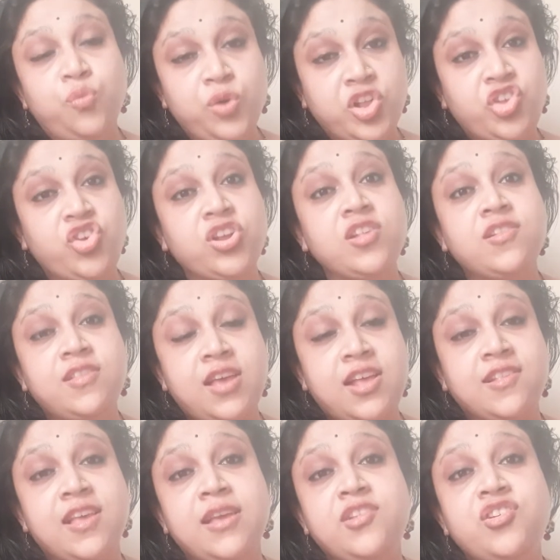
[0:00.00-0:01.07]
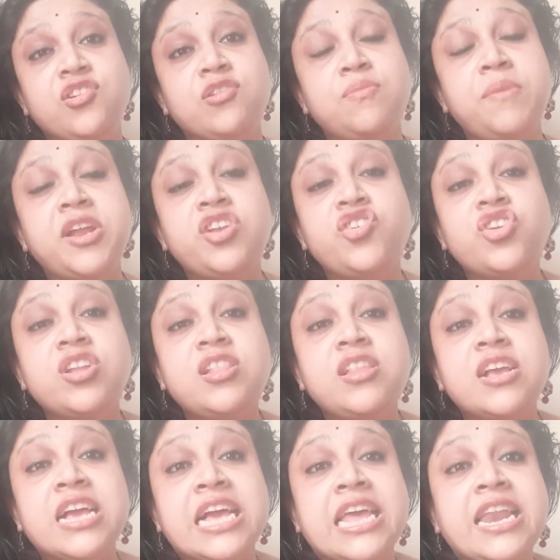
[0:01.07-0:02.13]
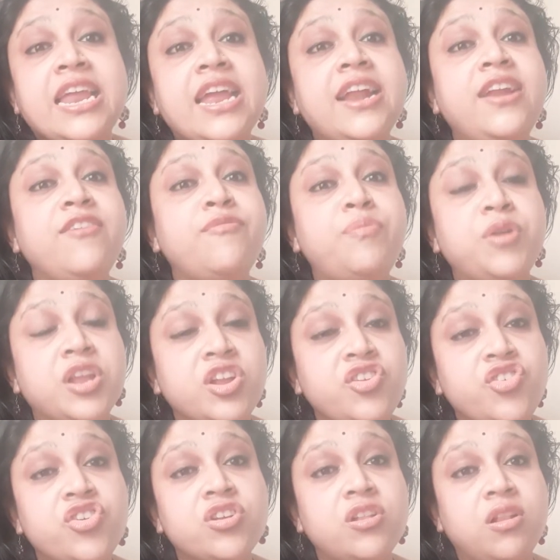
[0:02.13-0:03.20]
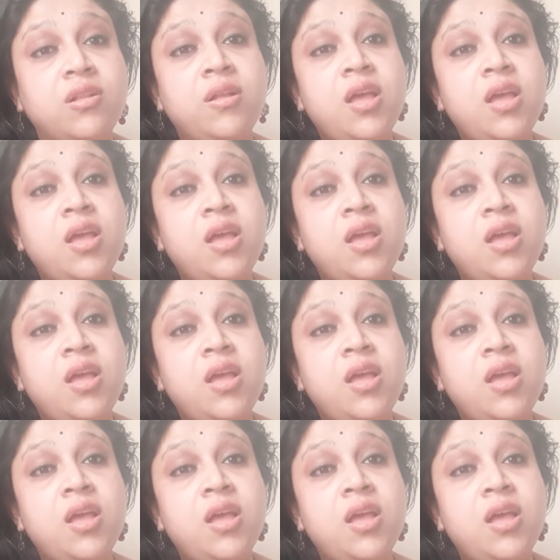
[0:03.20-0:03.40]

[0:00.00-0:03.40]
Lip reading: which is, as I just mentioned, the creative potential.